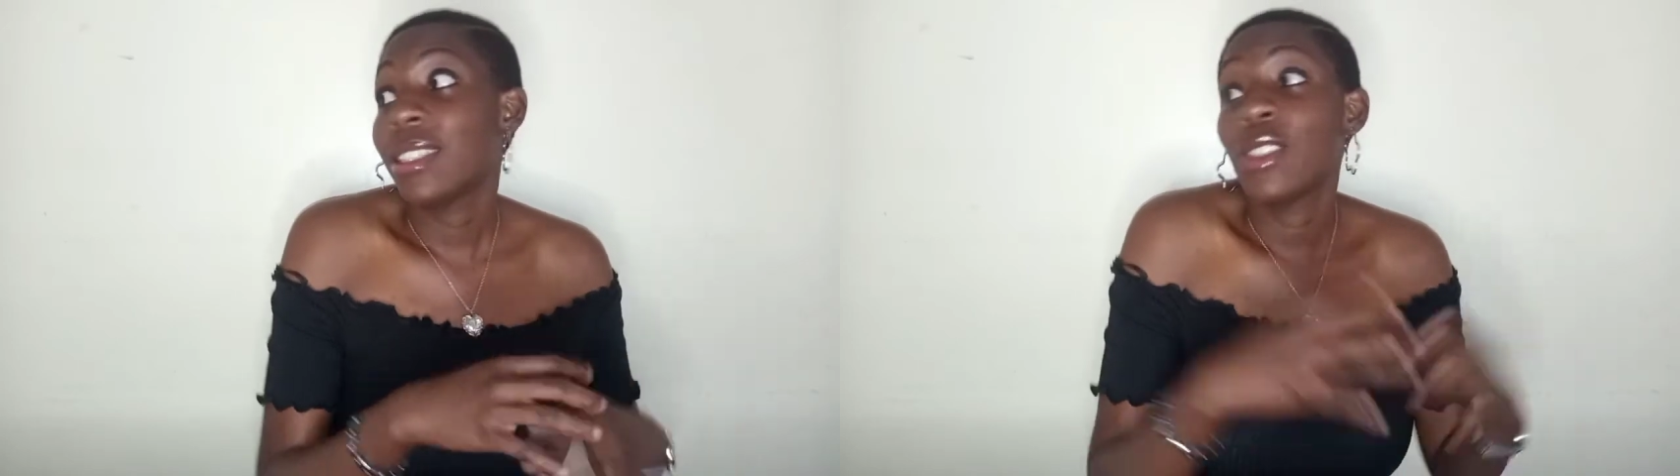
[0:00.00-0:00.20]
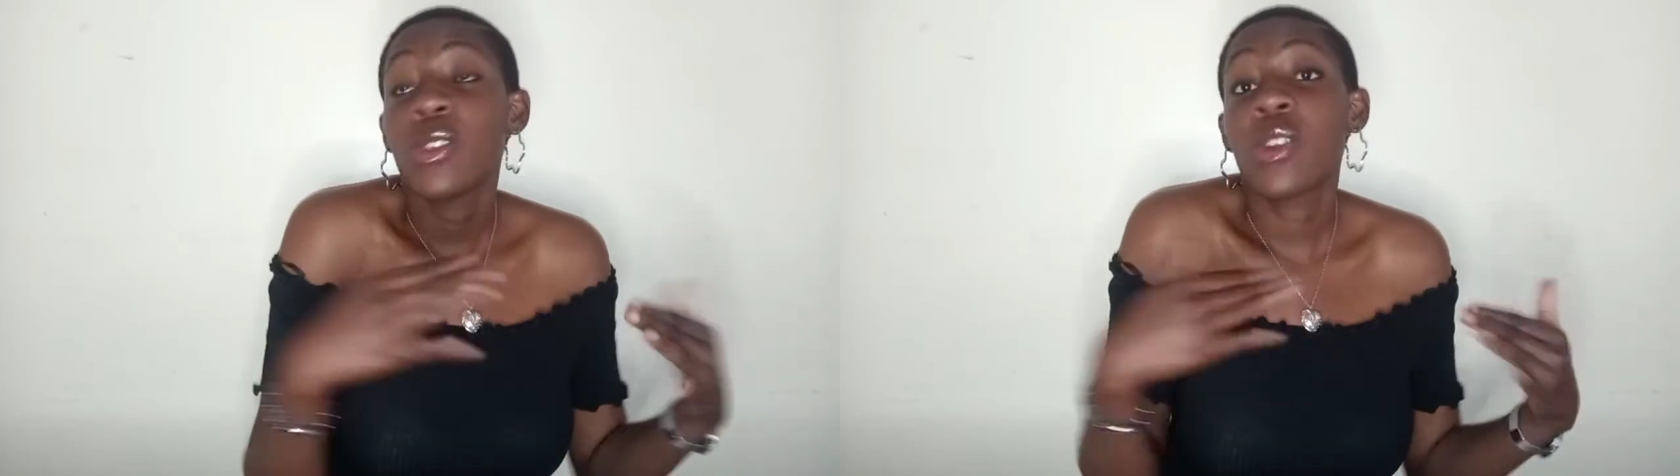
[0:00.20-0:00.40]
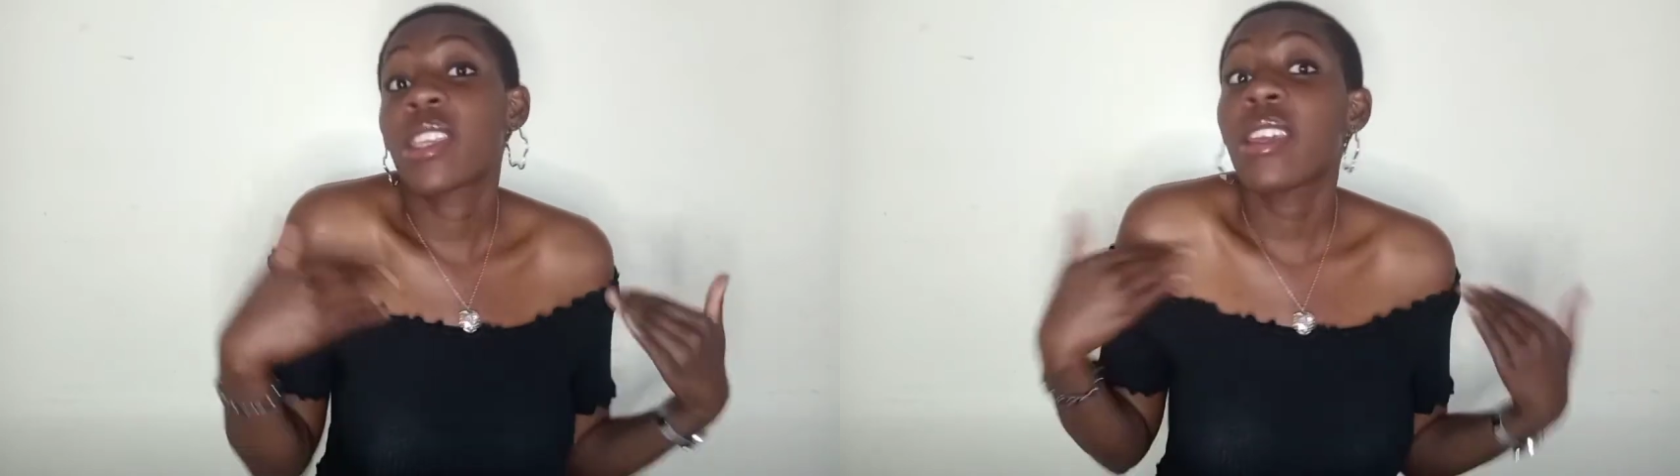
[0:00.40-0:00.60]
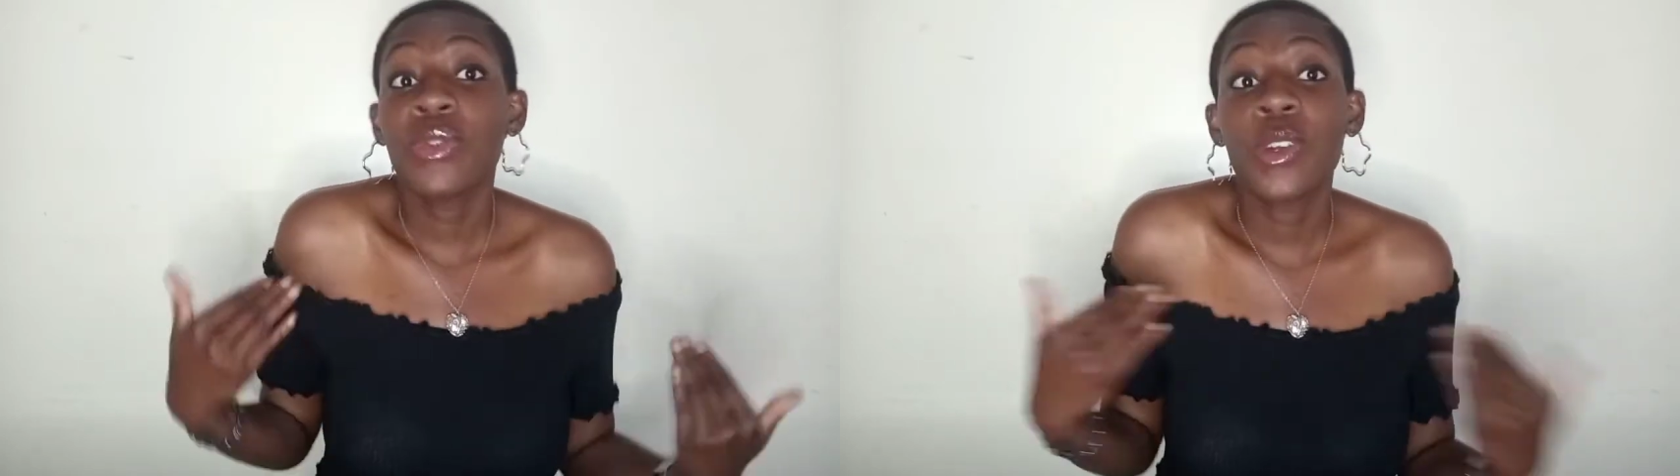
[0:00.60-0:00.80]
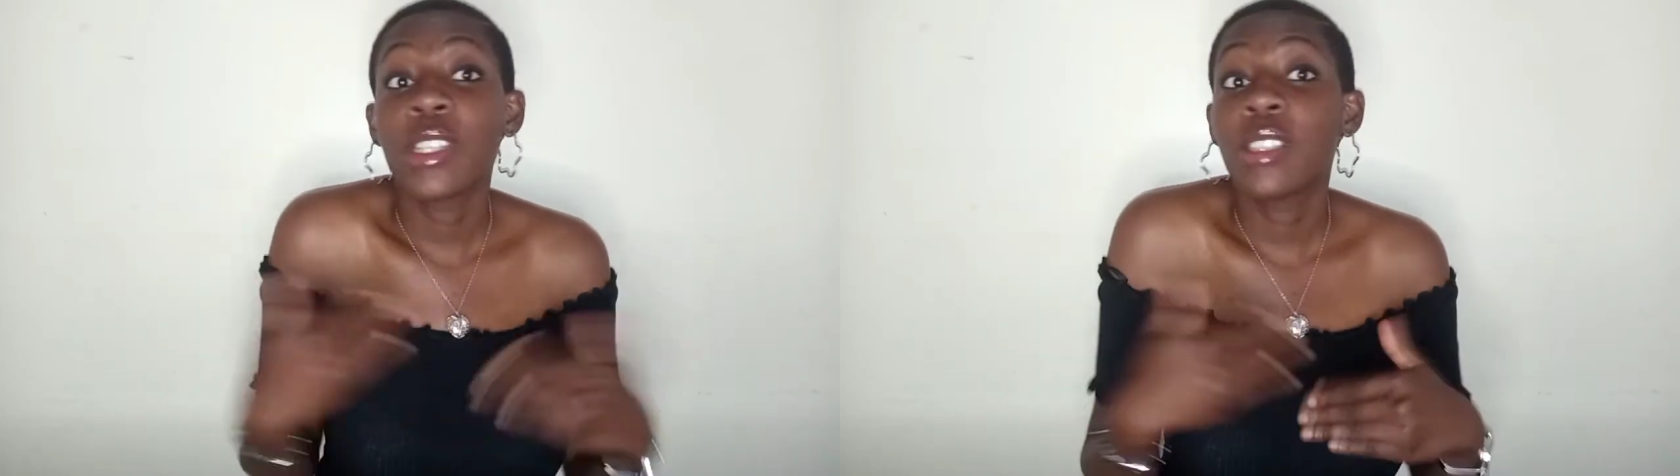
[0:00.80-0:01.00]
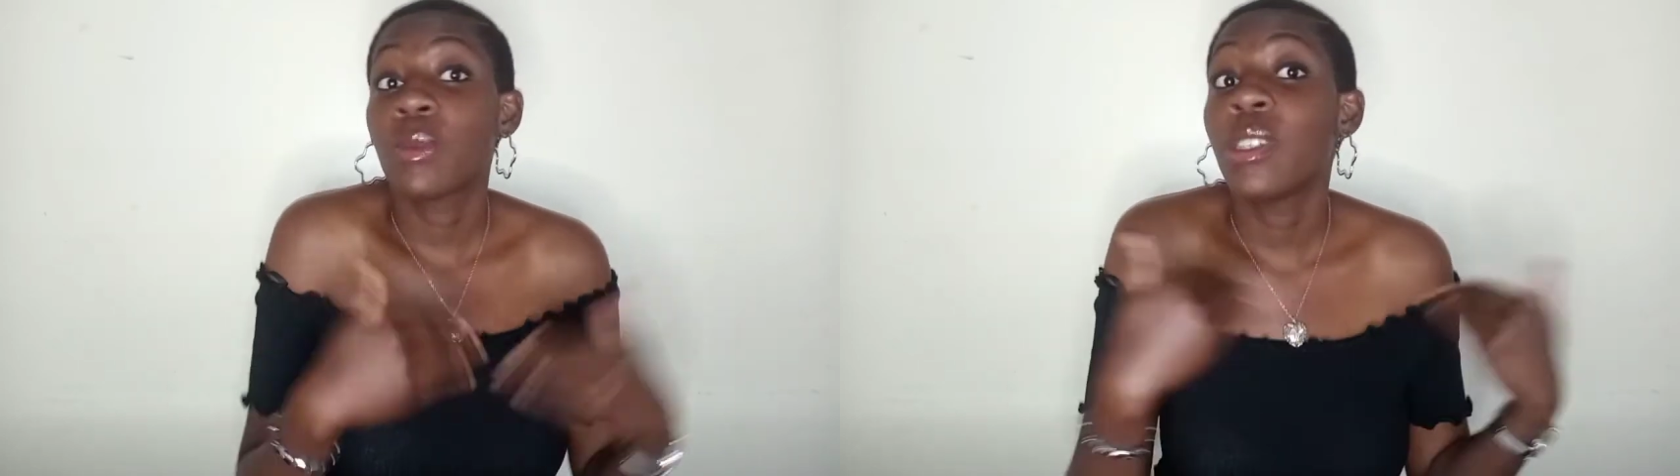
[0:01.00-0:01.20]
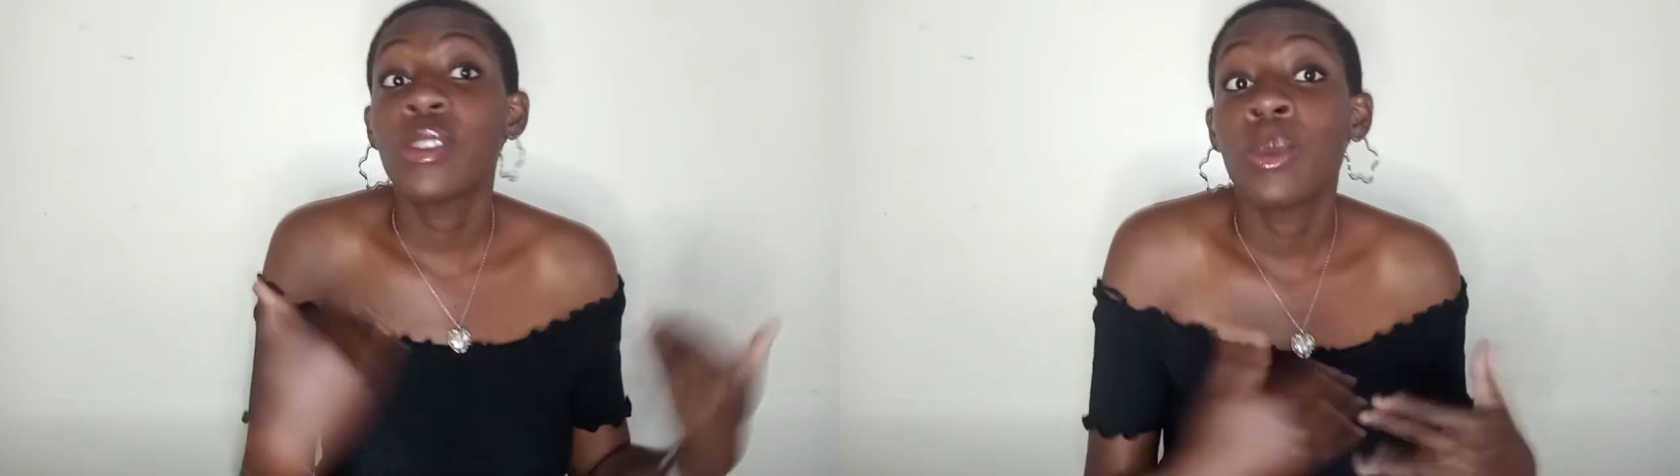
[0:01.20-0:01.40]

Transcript: it's okay for his money